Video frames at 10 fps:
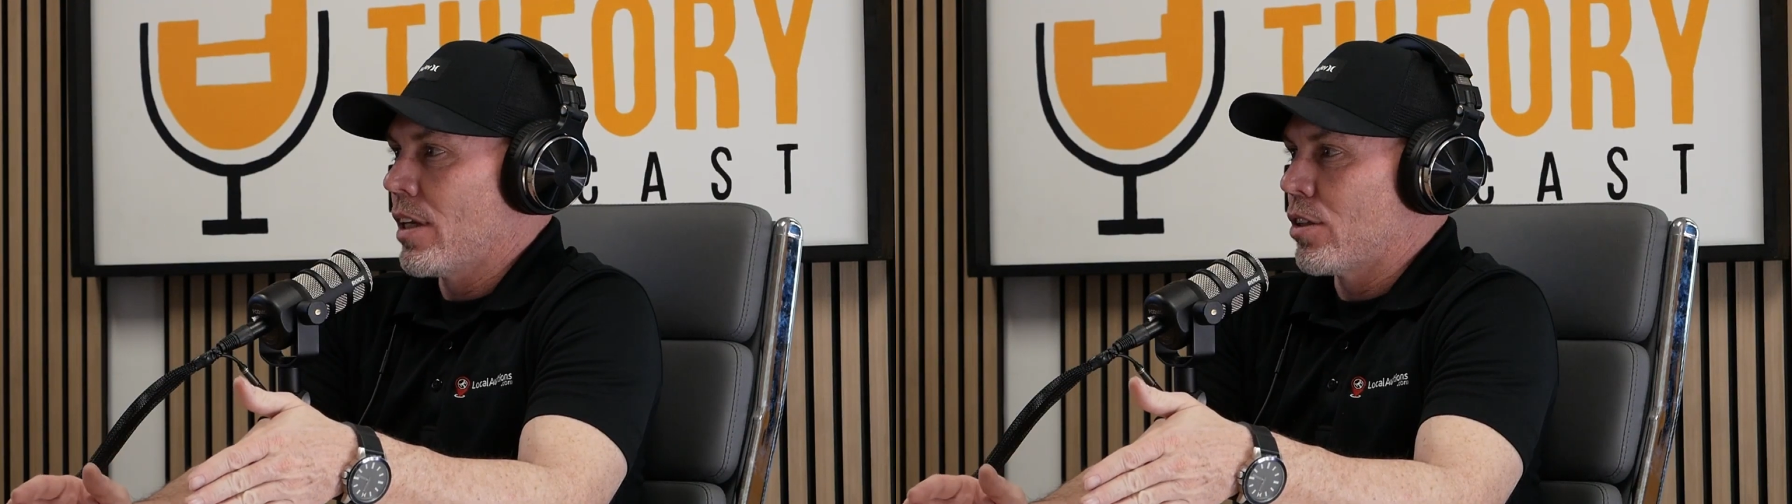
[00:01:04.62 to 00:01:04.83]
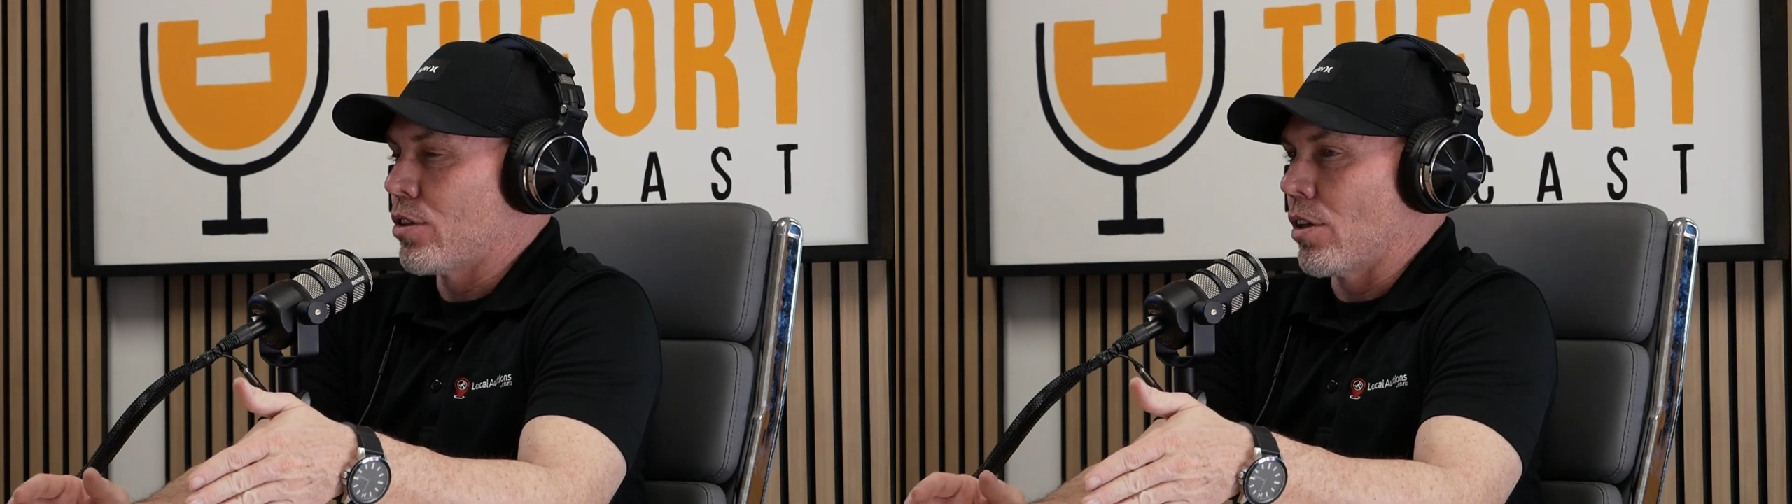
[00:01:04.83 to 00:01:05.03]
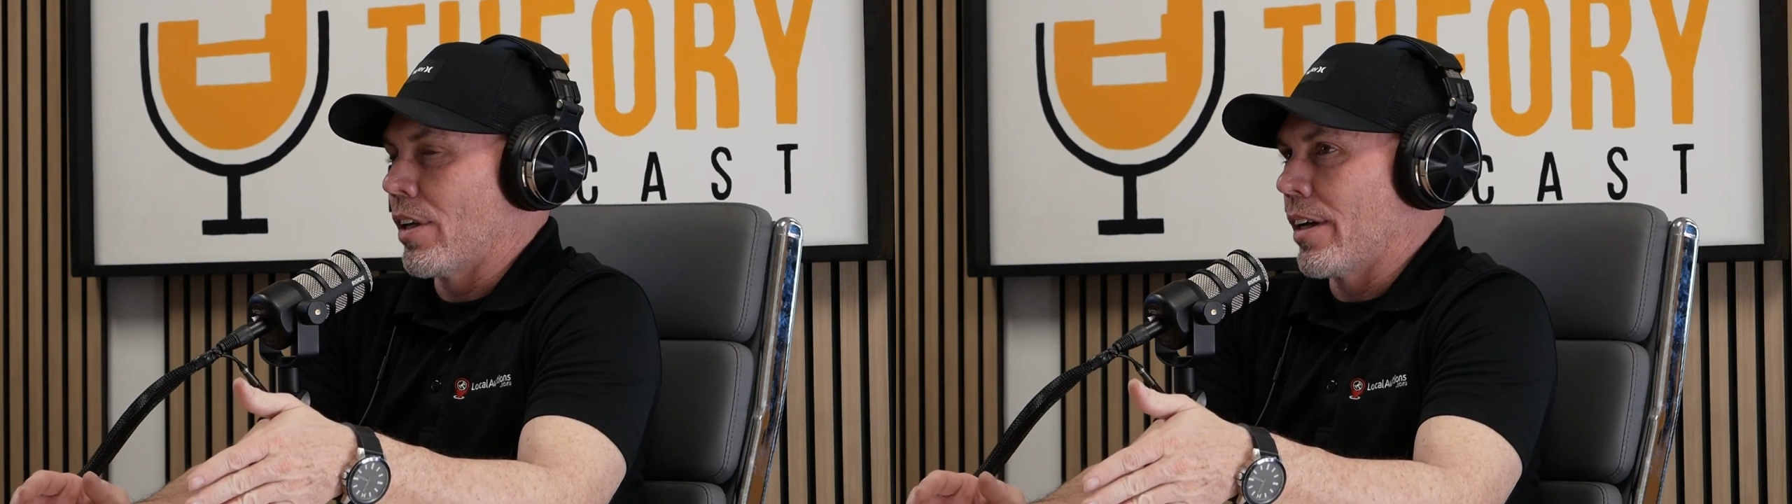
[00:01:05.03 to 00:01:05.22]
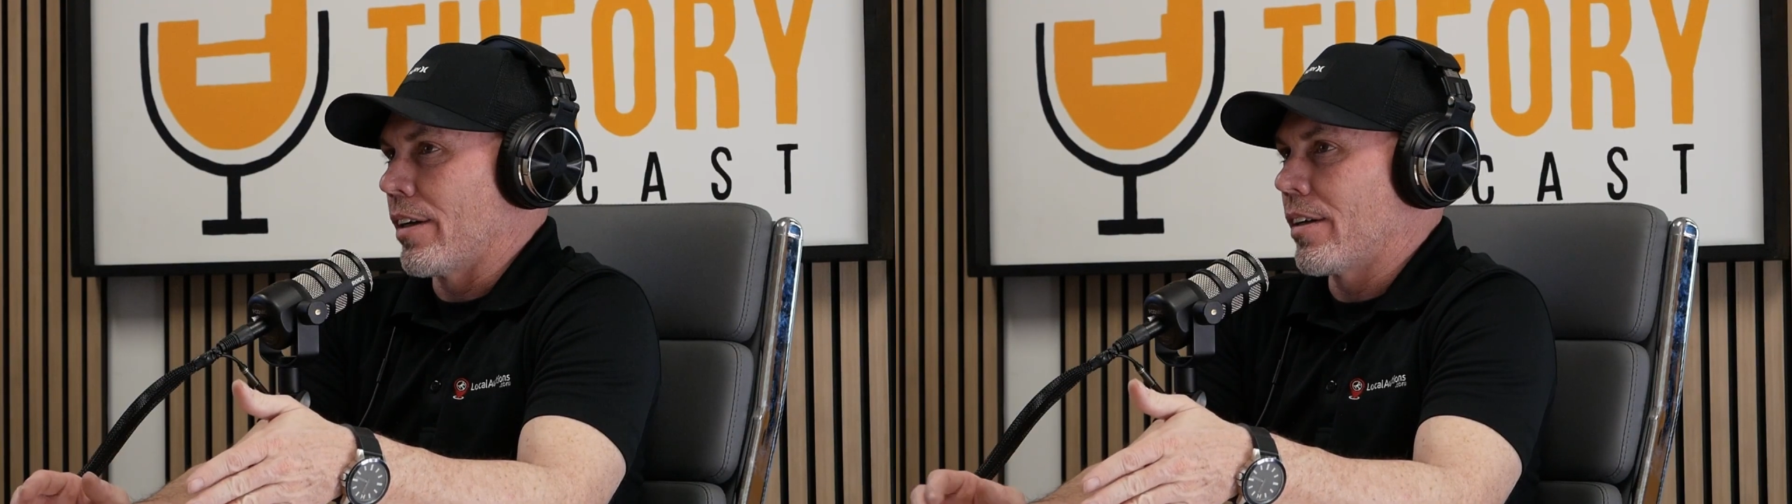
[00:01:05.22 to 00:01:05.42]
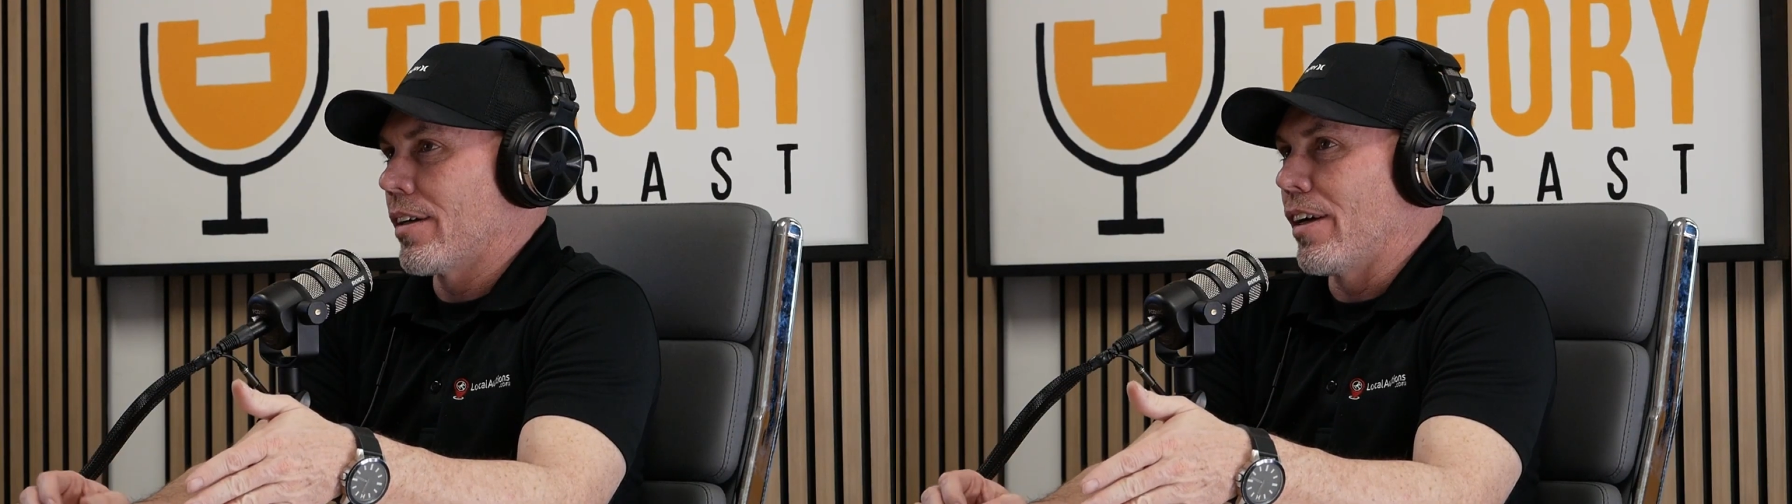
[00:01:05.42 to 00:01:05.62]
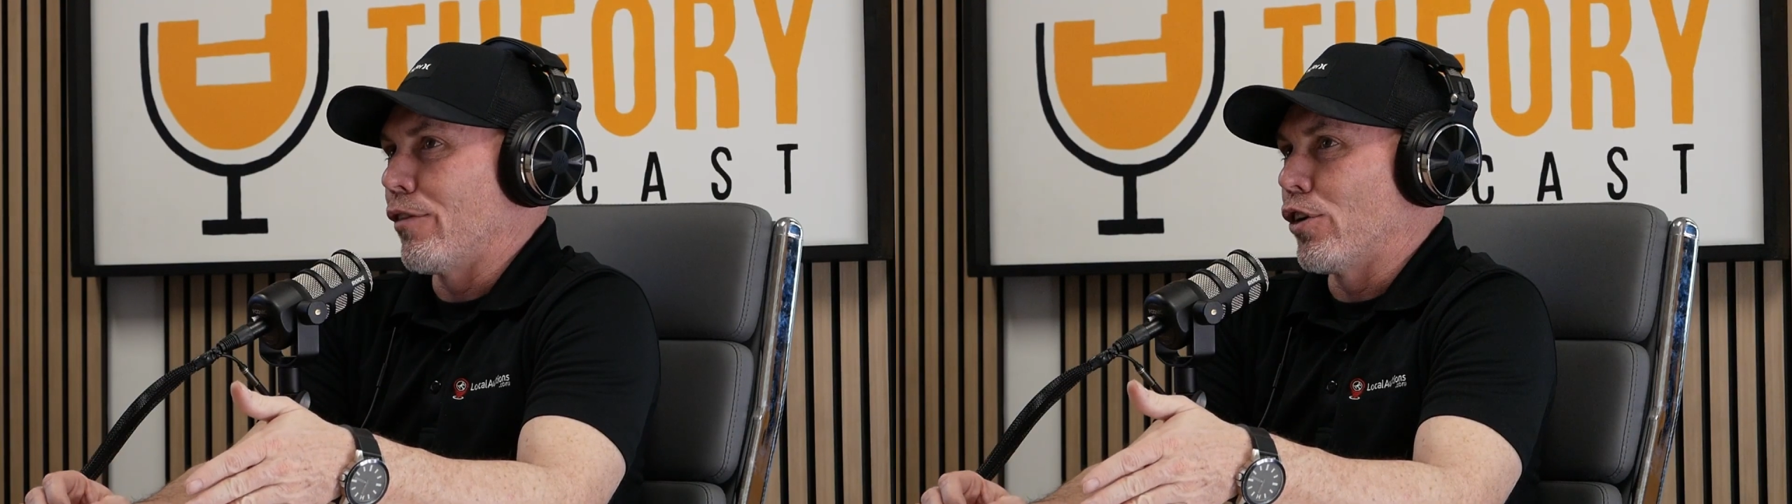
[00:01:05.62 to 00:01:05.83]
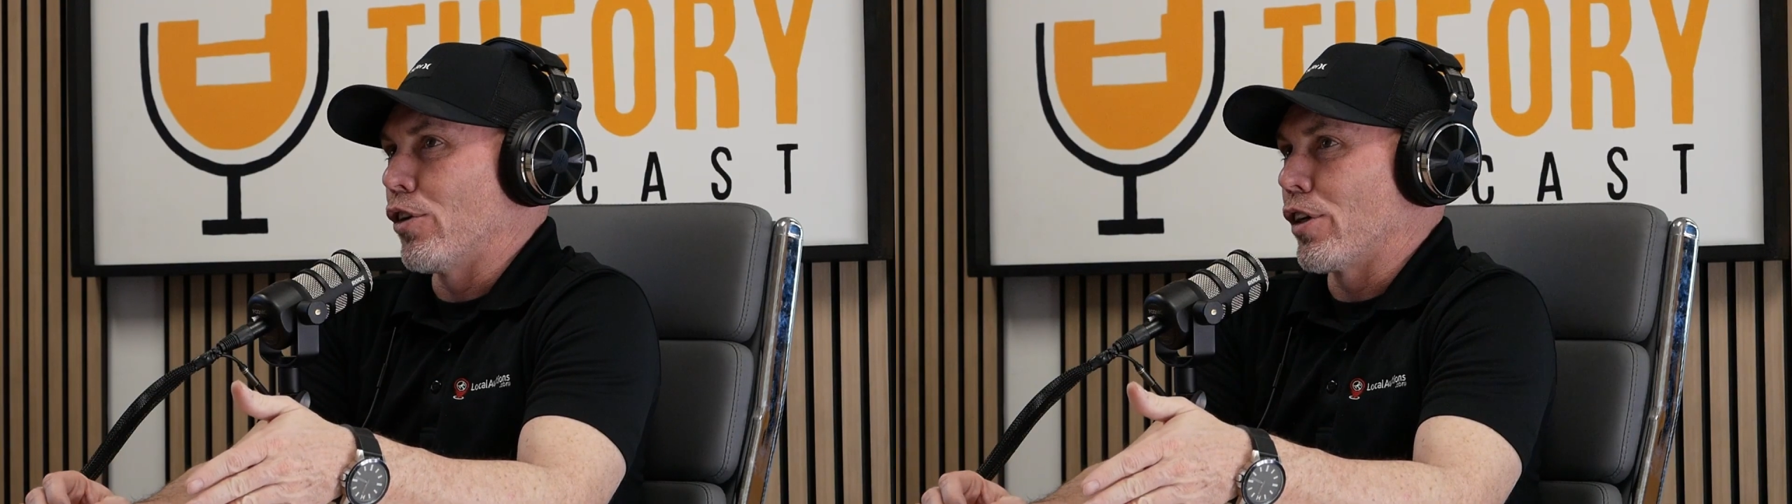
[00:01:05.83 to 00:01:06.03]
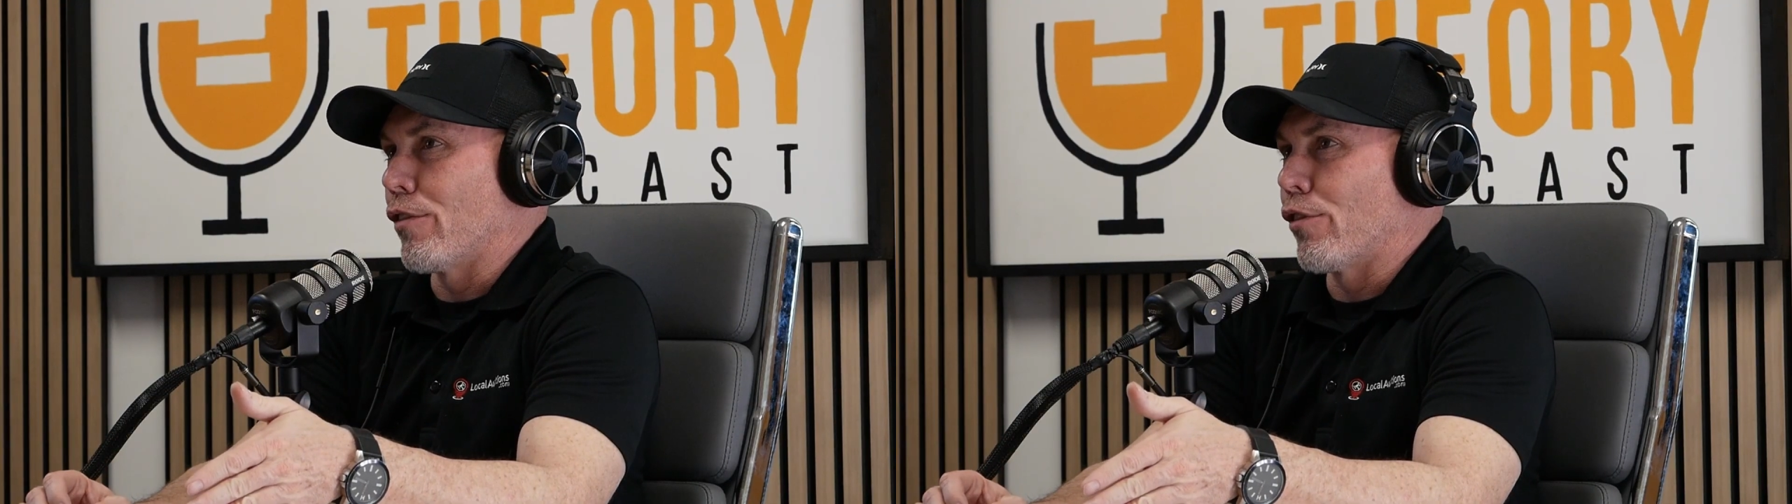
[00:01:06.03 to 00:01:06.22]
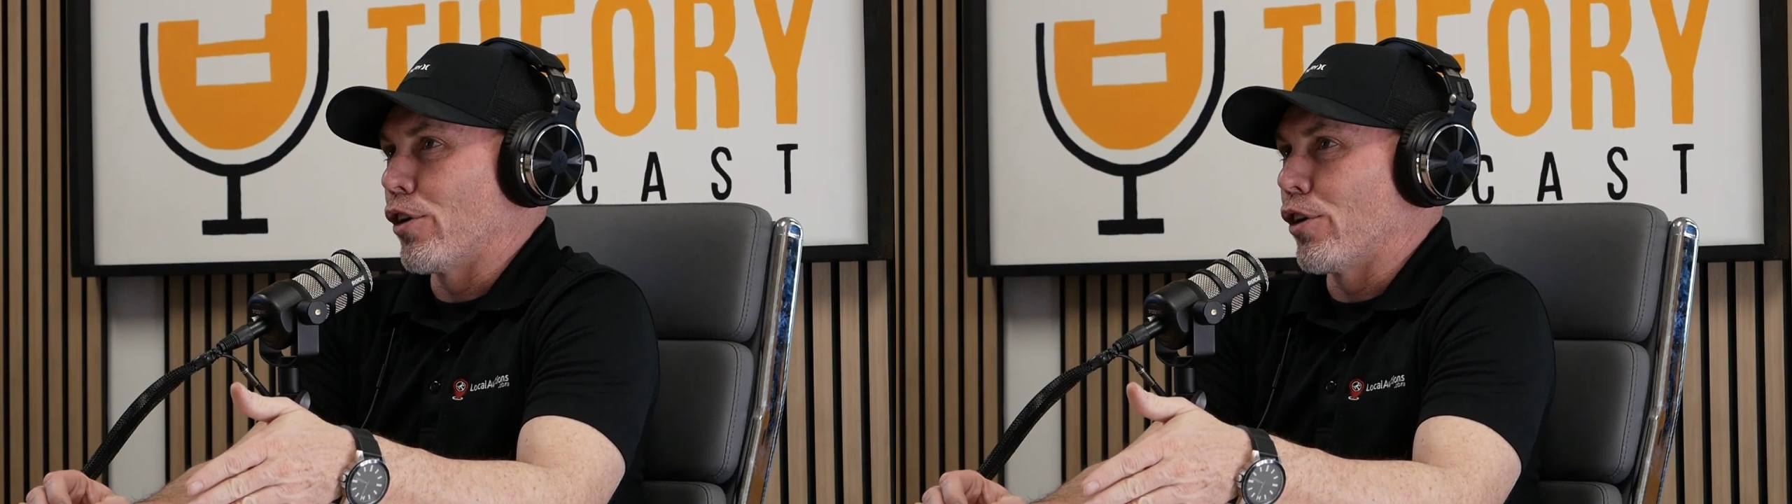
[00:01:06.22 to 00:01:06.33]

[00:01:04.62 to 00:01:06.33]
So like if you're looking for